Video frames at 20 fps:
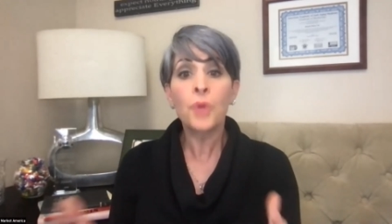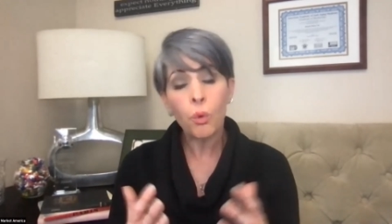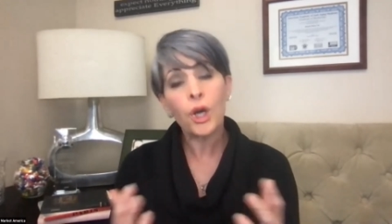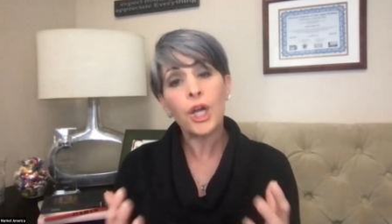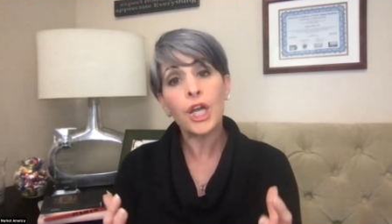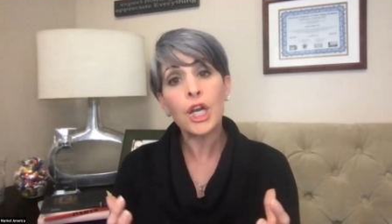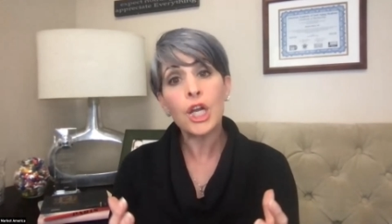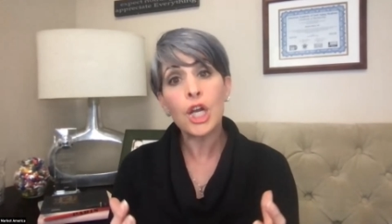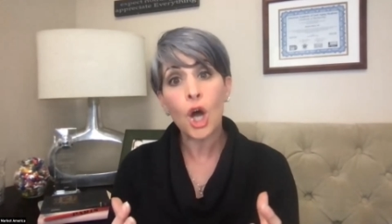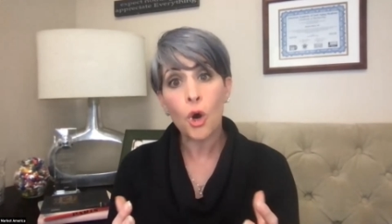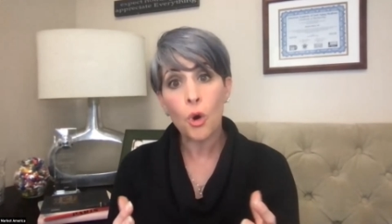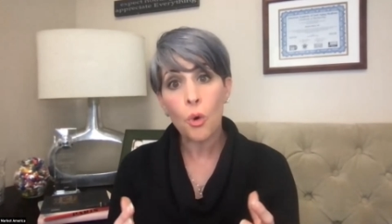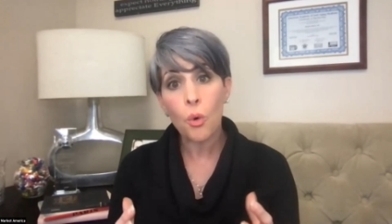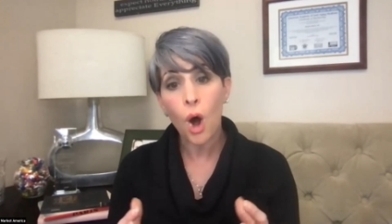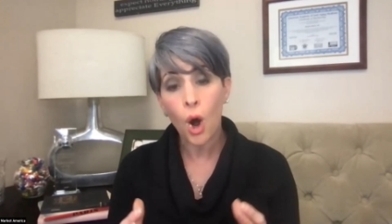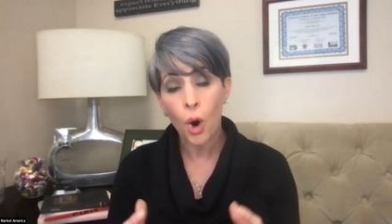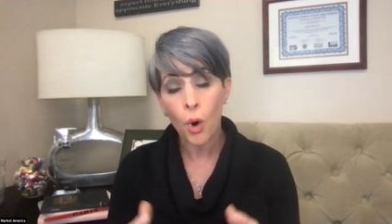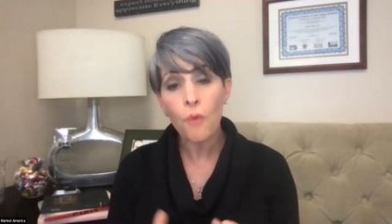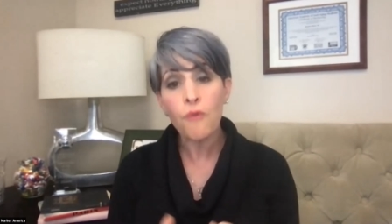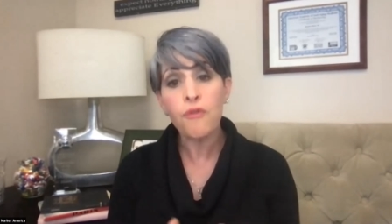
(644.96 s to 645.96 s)
We're going to
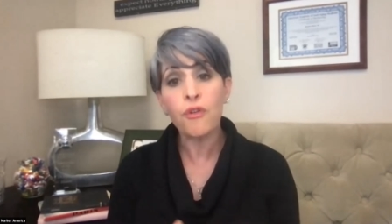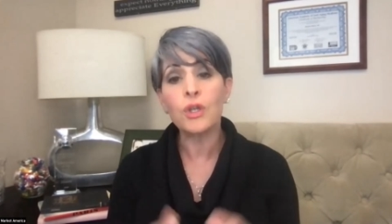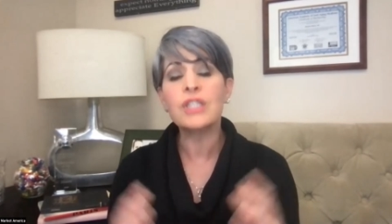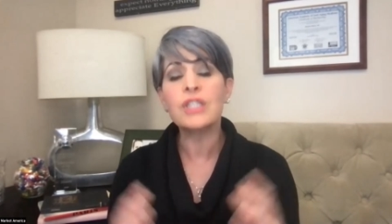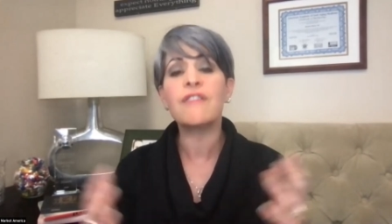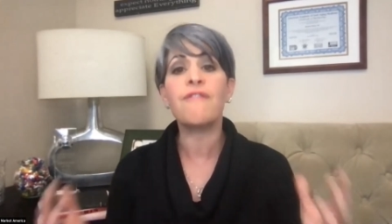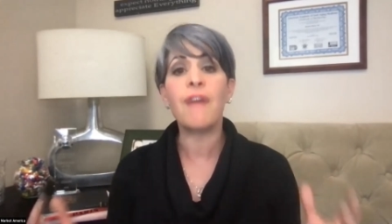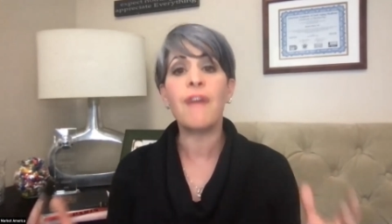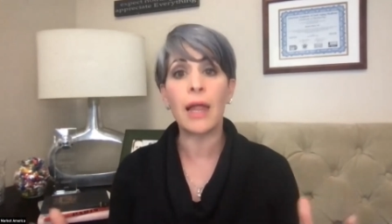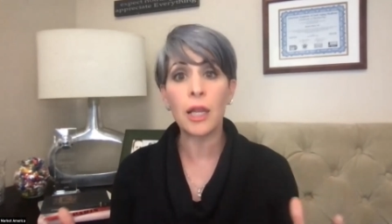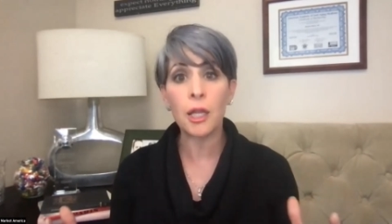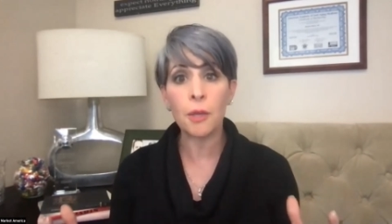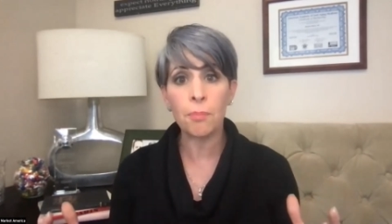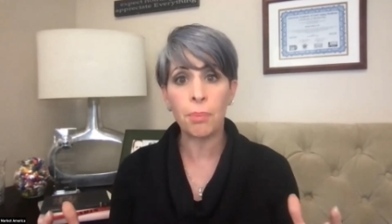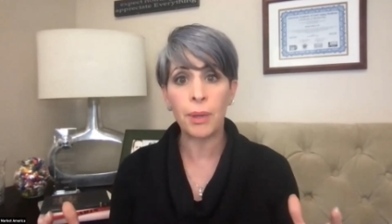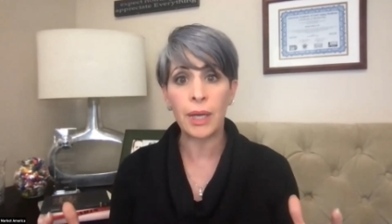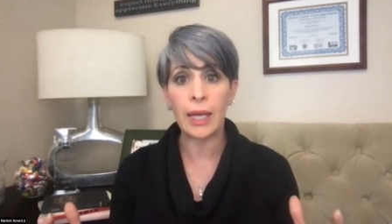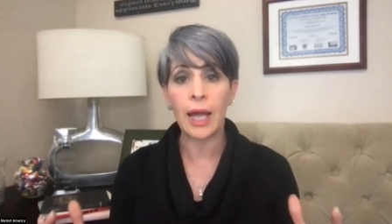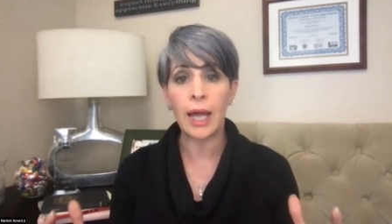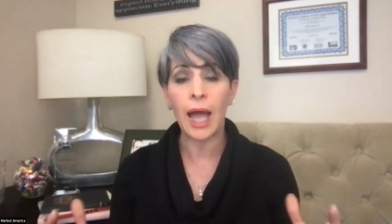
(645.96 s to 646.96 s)
go over
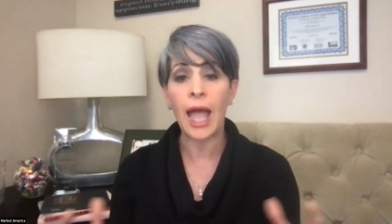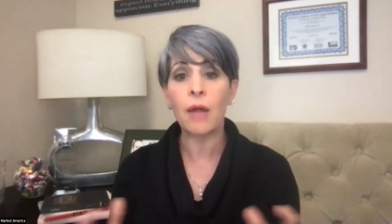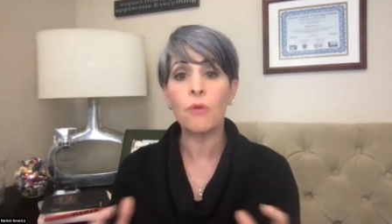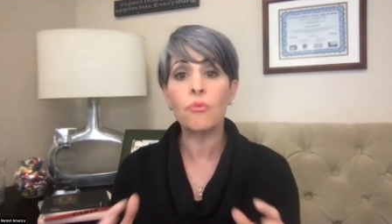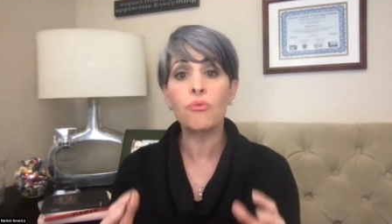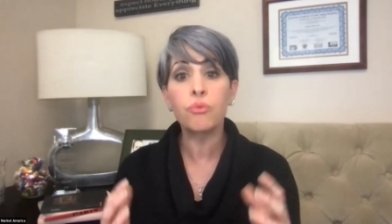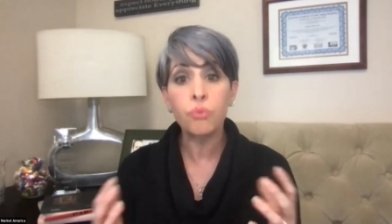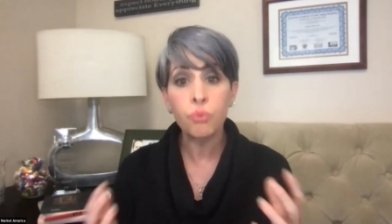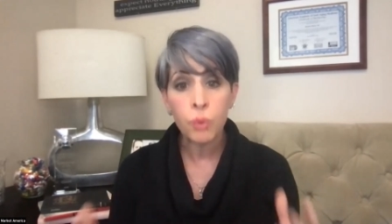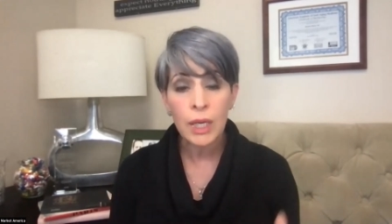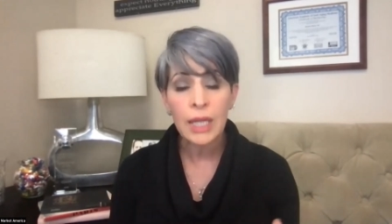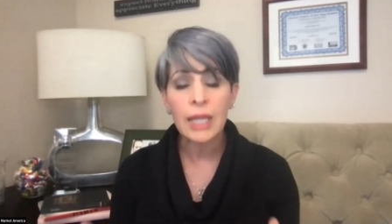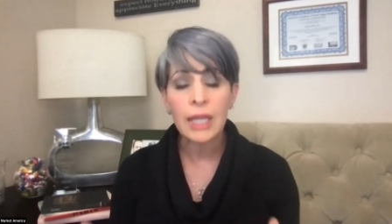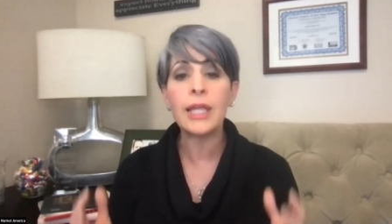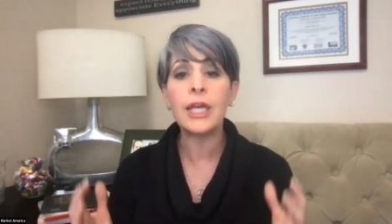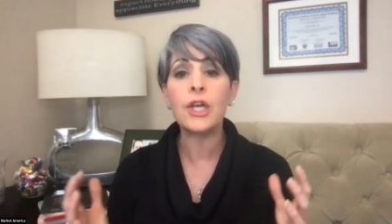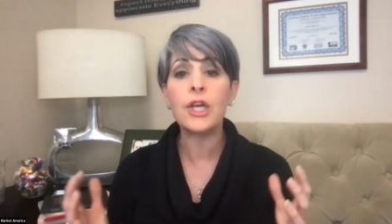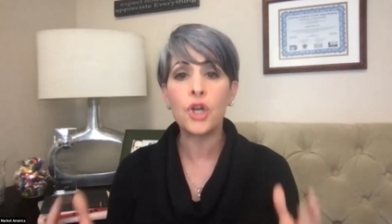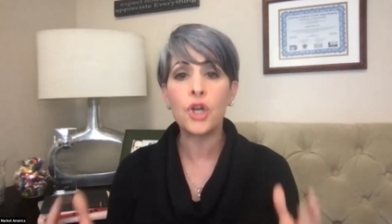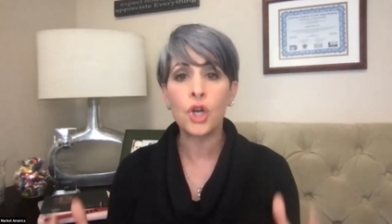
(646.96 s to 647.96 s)
developing a
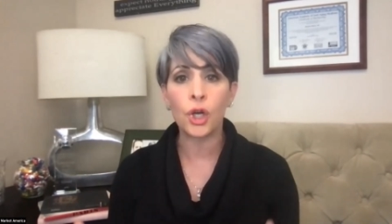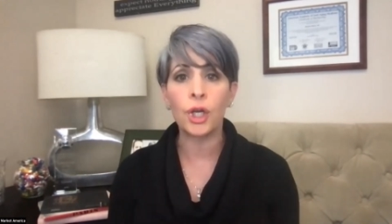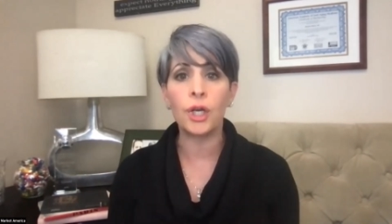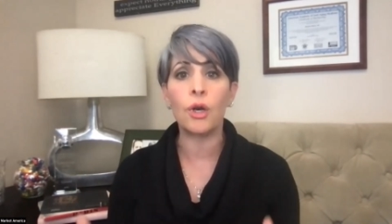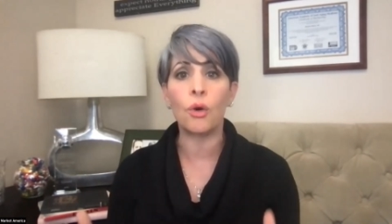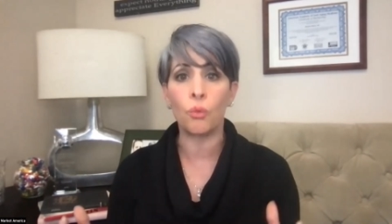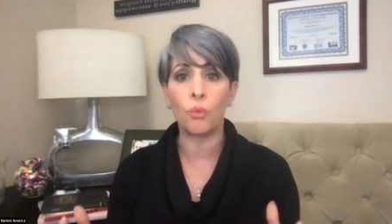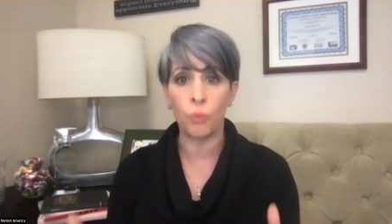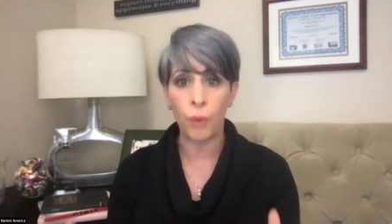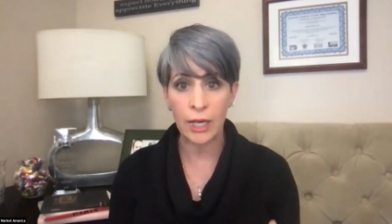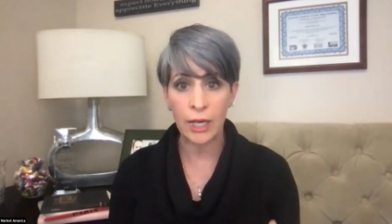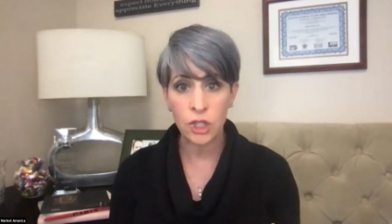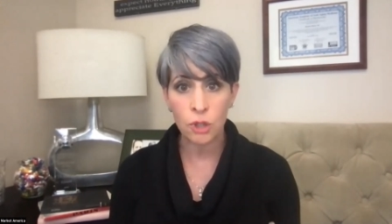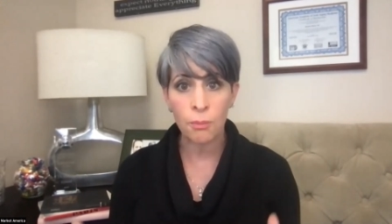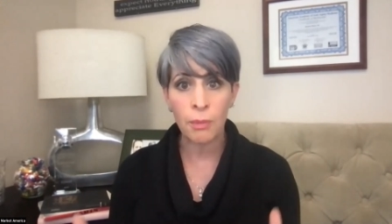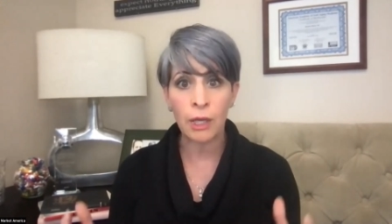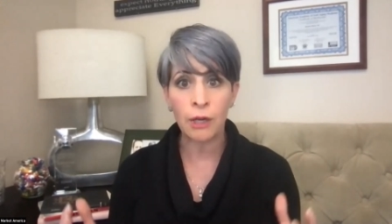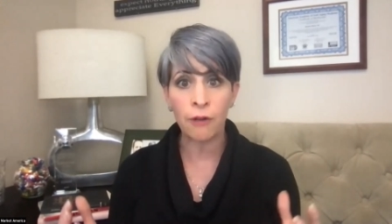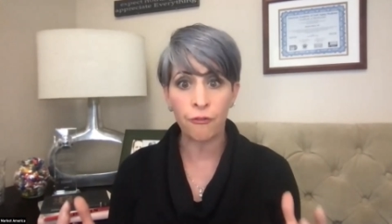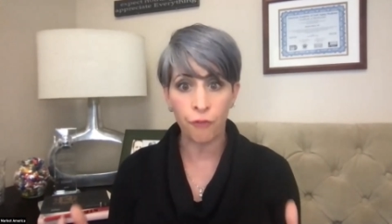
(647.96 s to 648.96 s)
really good
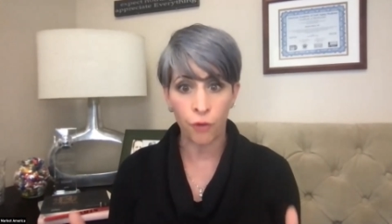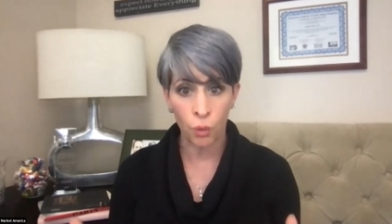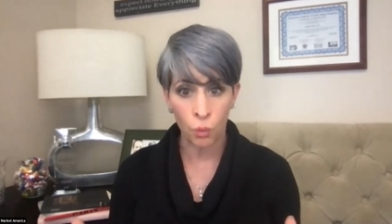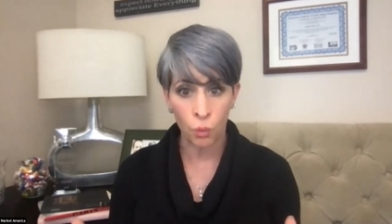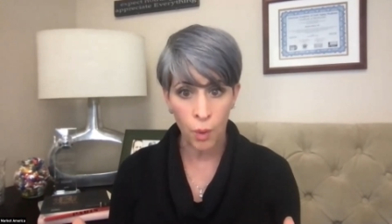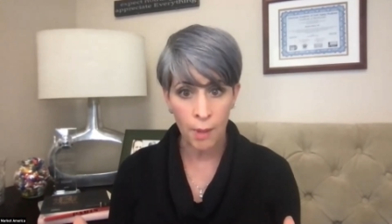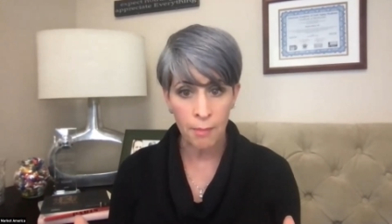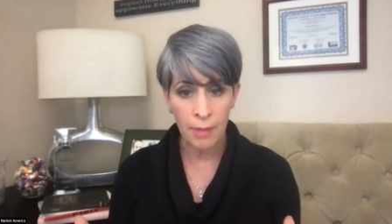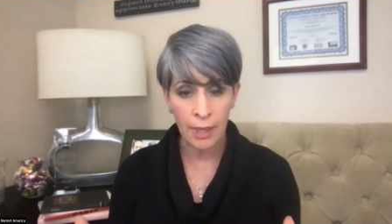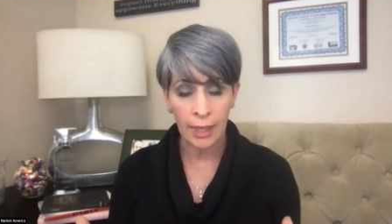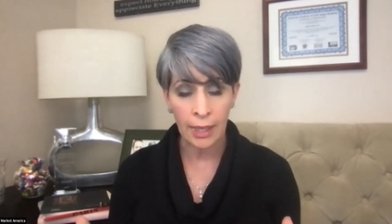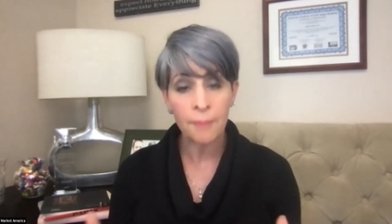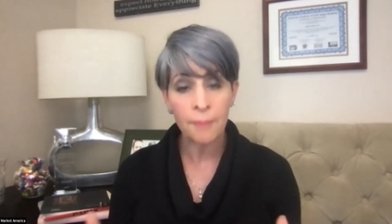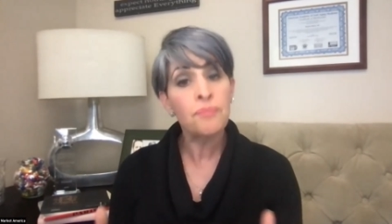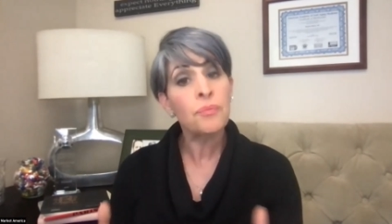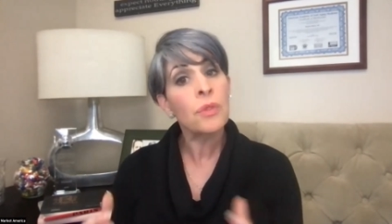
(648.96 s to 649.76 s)
regimen for women.